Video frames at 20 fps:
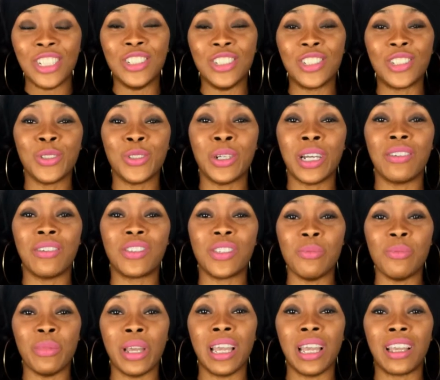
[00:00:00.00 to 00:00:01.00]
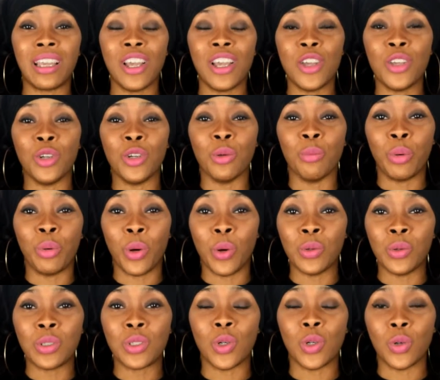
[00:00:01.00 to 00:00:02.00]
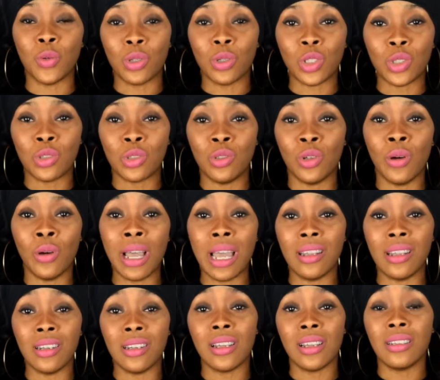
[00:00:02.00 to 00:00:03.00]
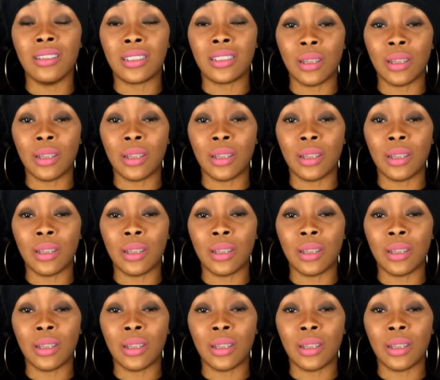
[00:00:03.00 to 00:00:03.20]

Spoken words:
you still have to make your post original and